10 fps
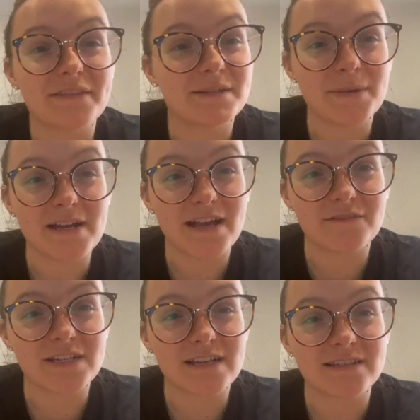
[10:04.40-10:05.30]
This PDF
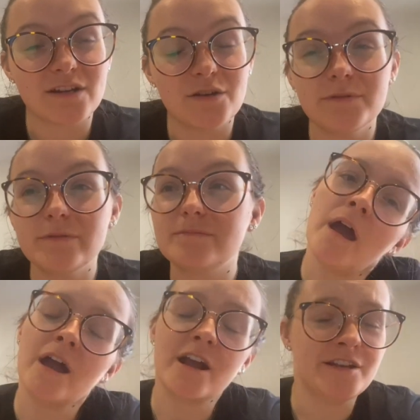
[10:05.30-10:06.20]
still isn't open.
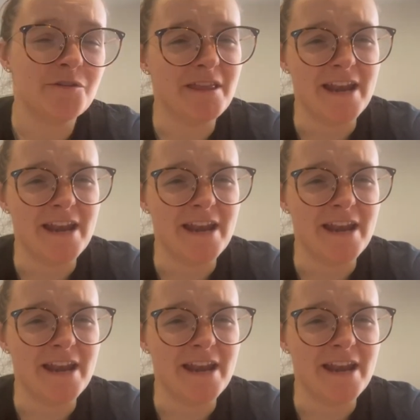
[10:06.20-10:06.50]
Could do with a